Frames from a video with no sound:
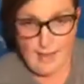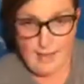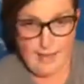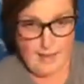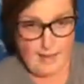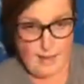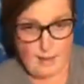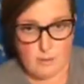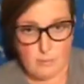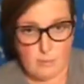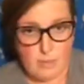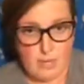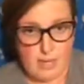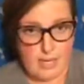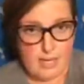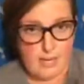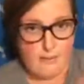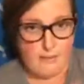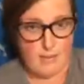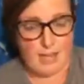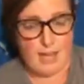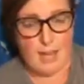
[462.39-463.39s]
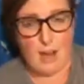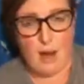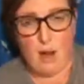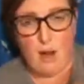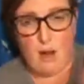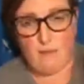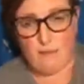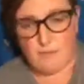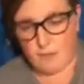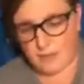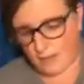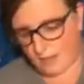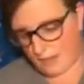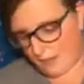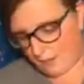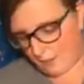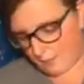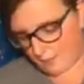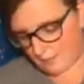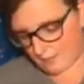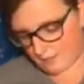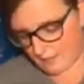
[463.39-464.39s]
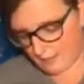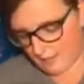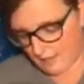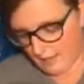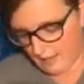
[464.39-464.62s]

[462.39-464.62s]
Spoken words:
And we didn't even get off the coast.